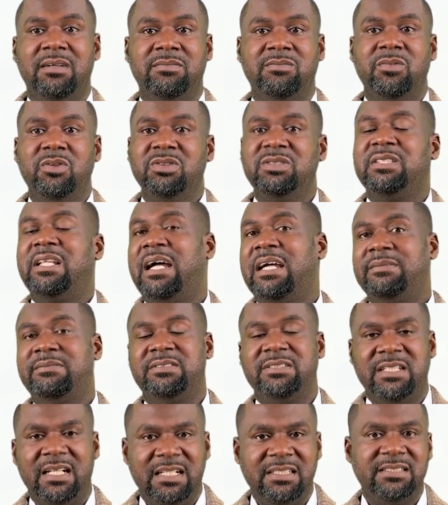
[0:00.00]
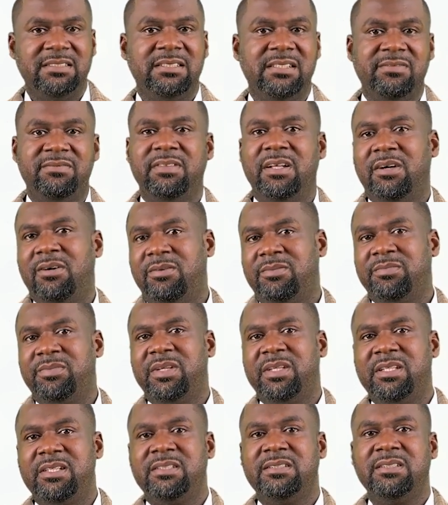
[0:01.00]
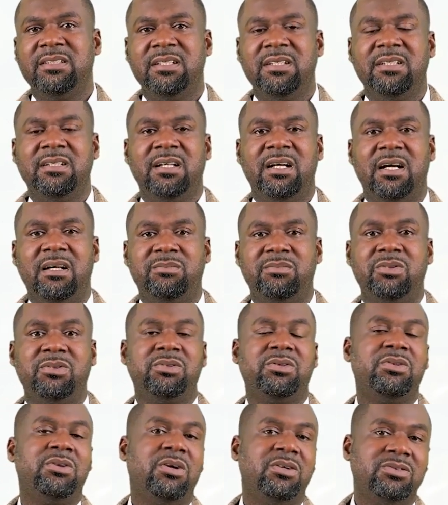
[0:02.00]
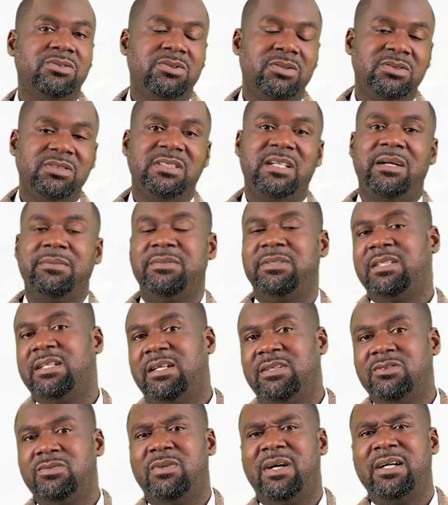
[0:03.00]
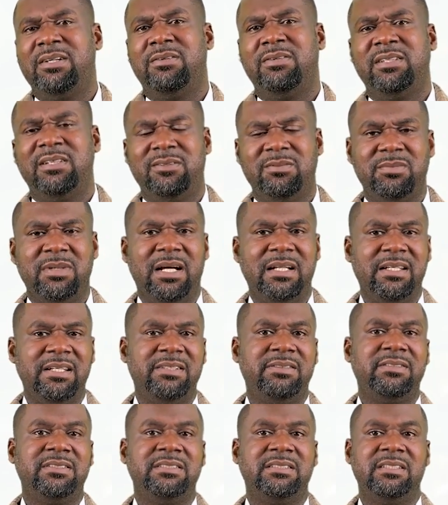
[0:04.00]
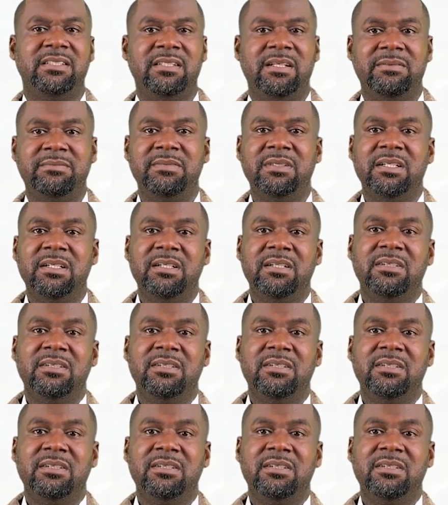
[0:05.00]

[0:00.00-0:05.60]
Most times, yes, if the company procures those capitals, why not there will be an increase in them?